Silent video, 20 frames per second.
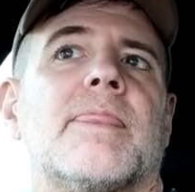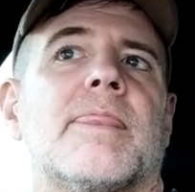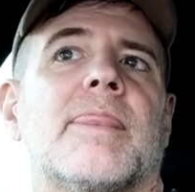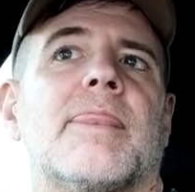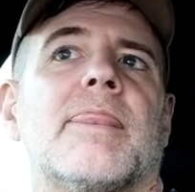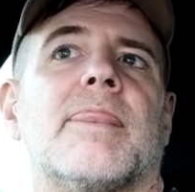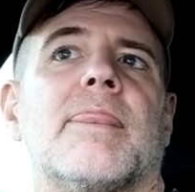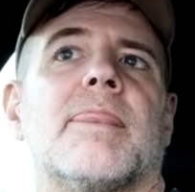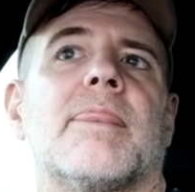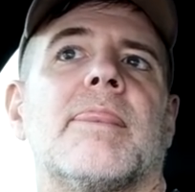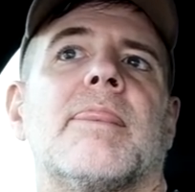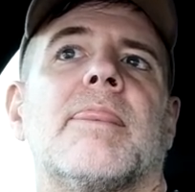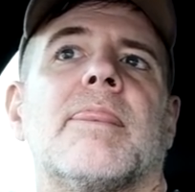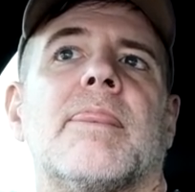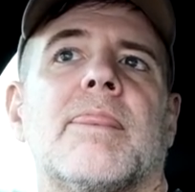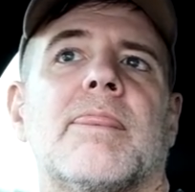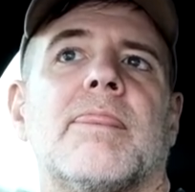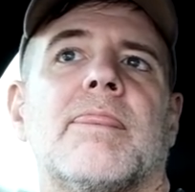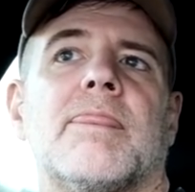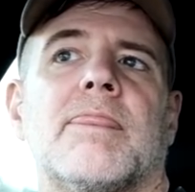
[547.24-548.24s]

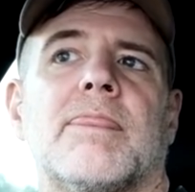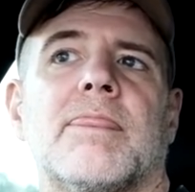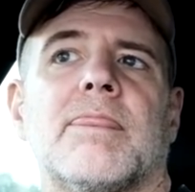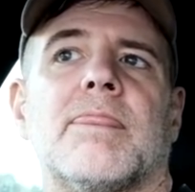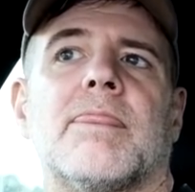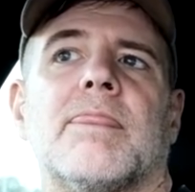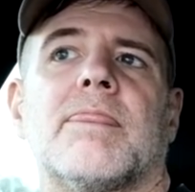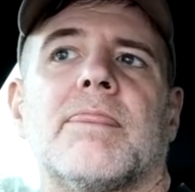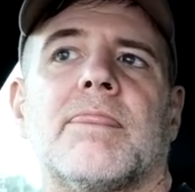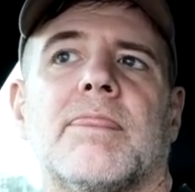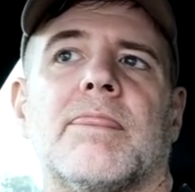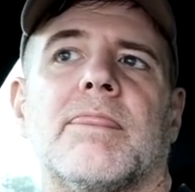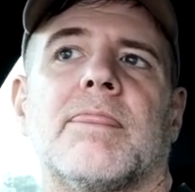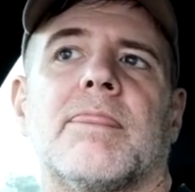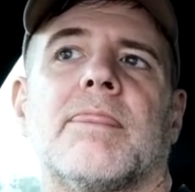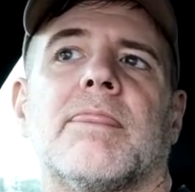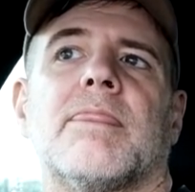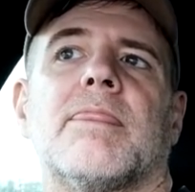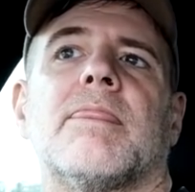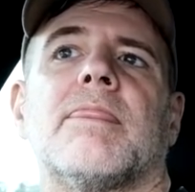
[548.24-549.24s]

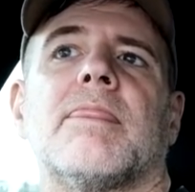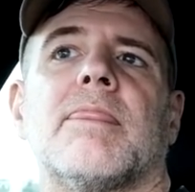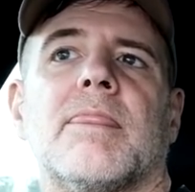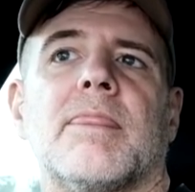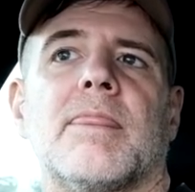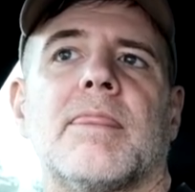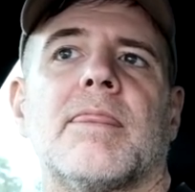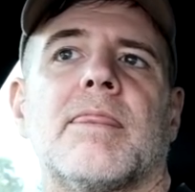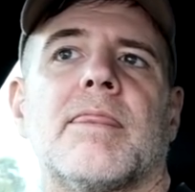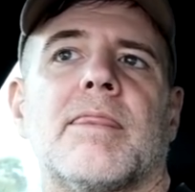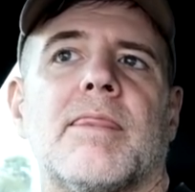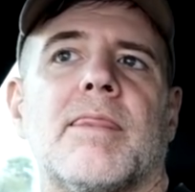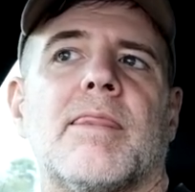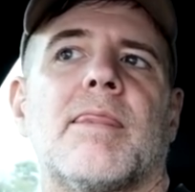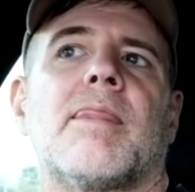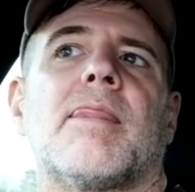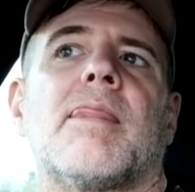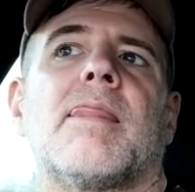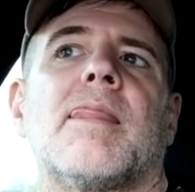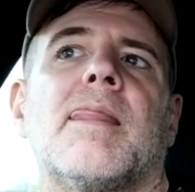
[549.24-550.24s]

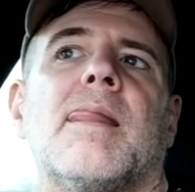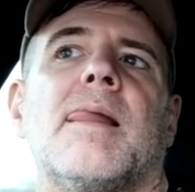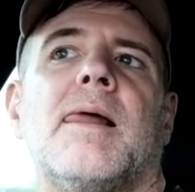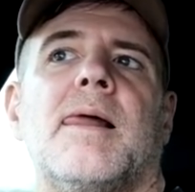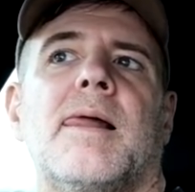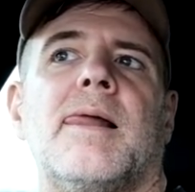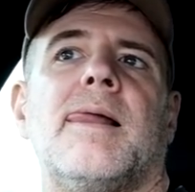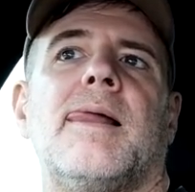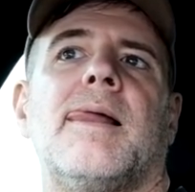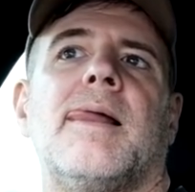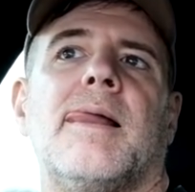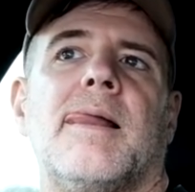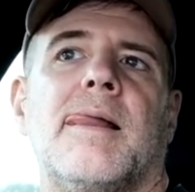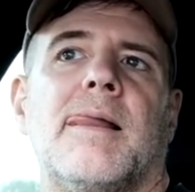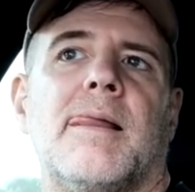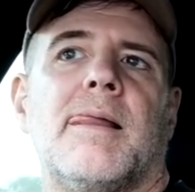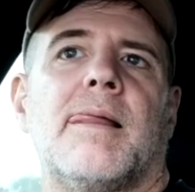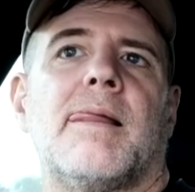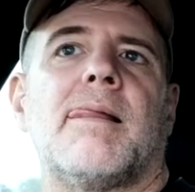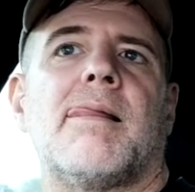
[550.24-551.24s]

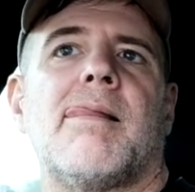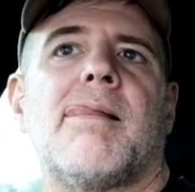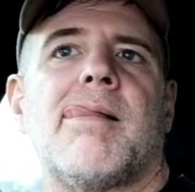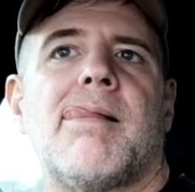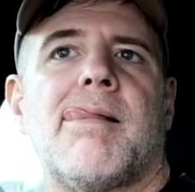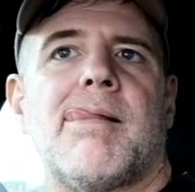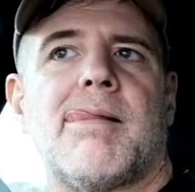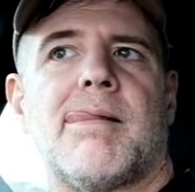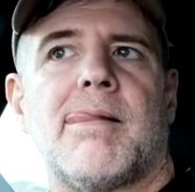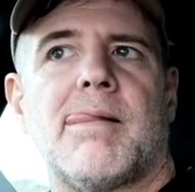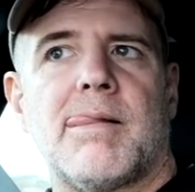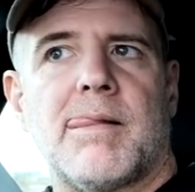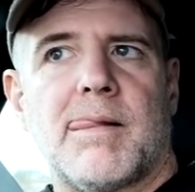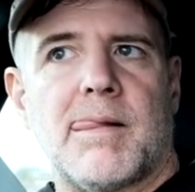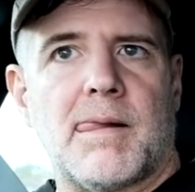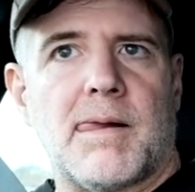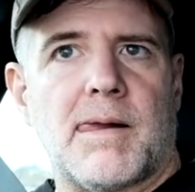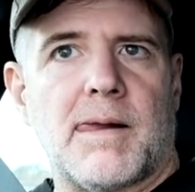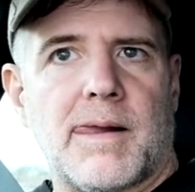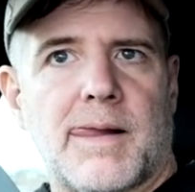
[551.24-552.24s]

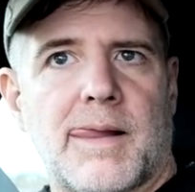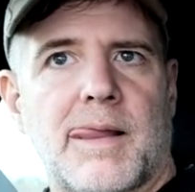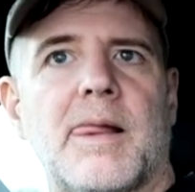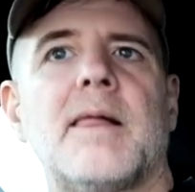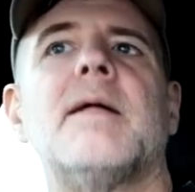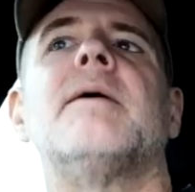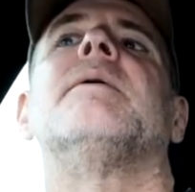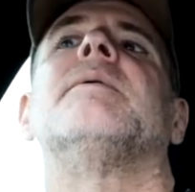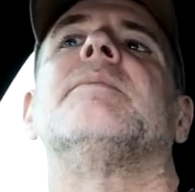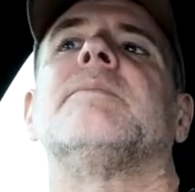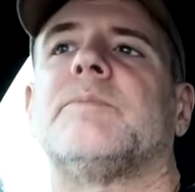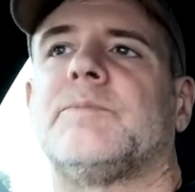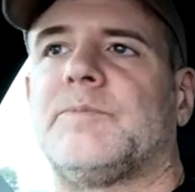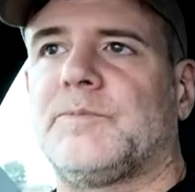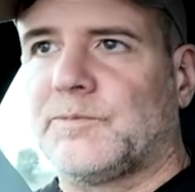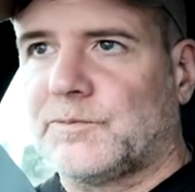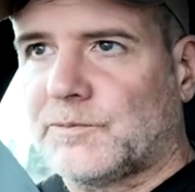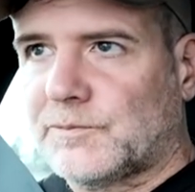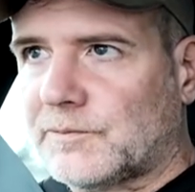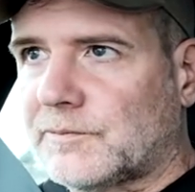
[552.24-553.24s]

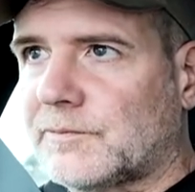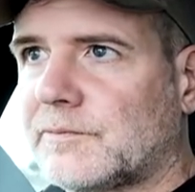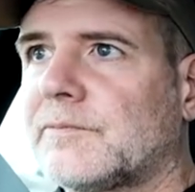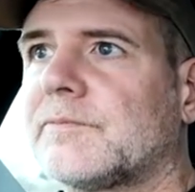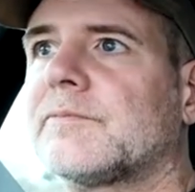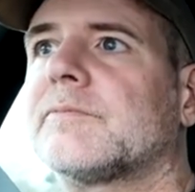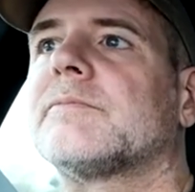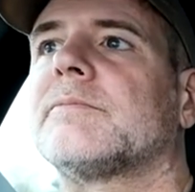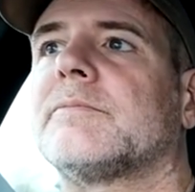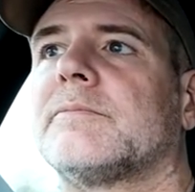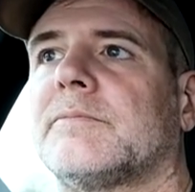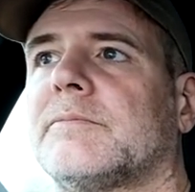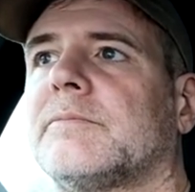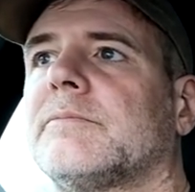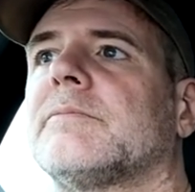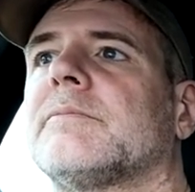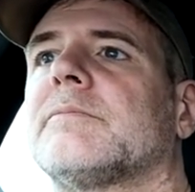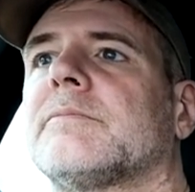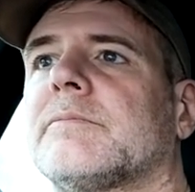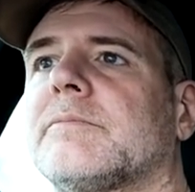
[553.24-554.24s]

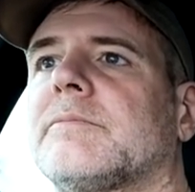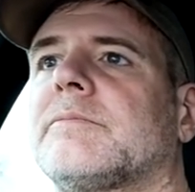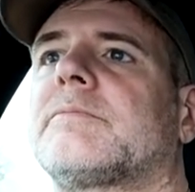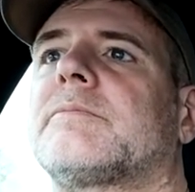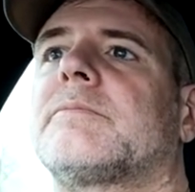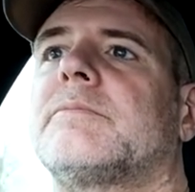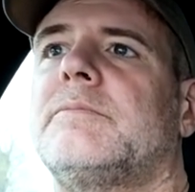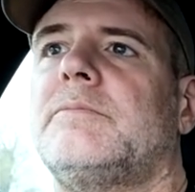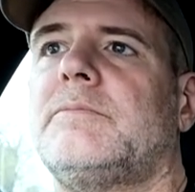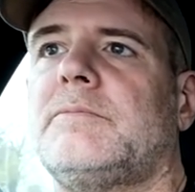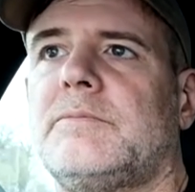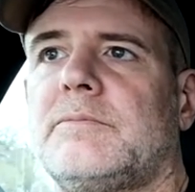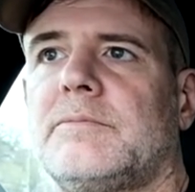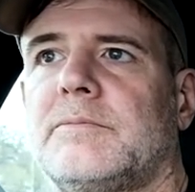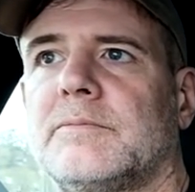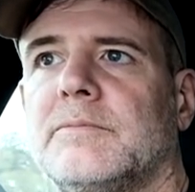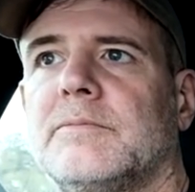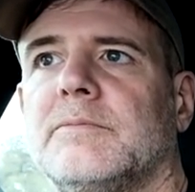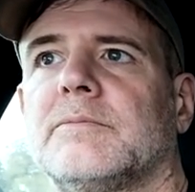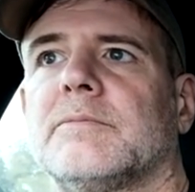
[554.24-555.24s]
The person shown says nothing.